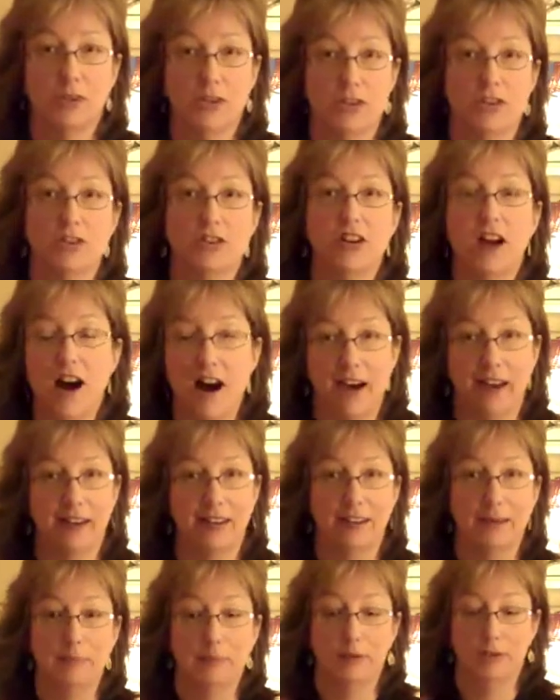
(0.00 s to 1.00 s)
where you're
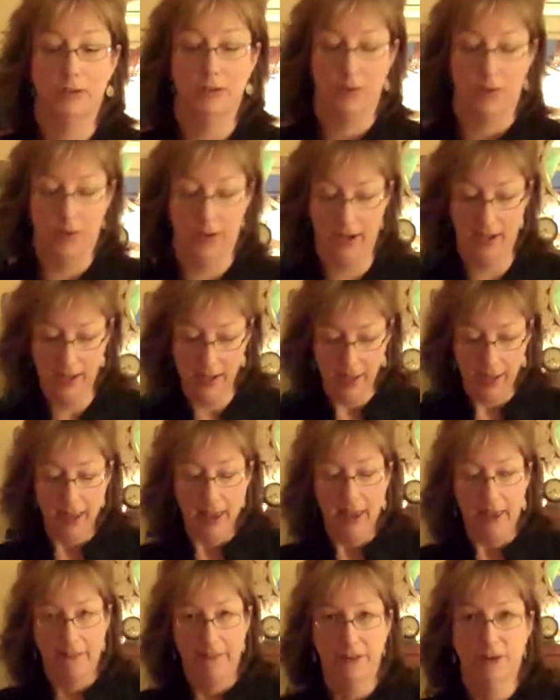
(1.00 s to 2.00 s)
not in persona,
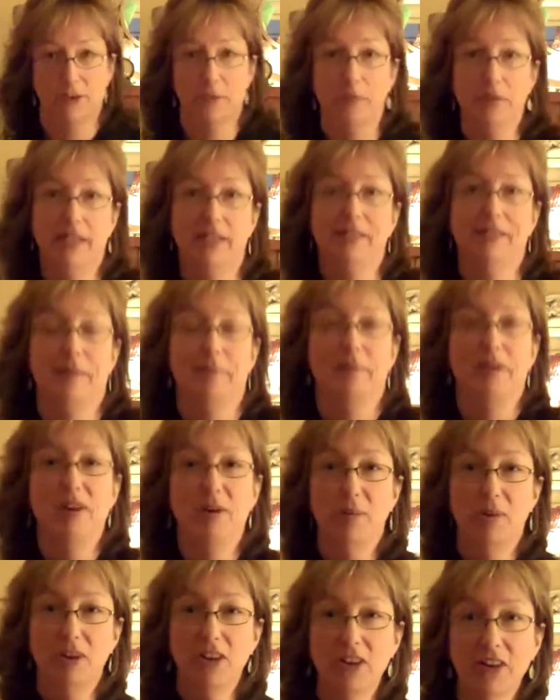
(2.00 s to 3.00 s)
and there's a place up here
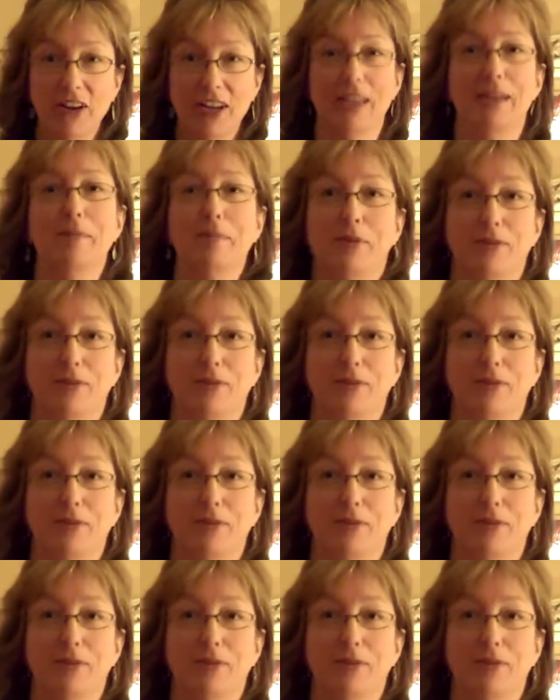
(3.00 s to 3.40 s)
where you're in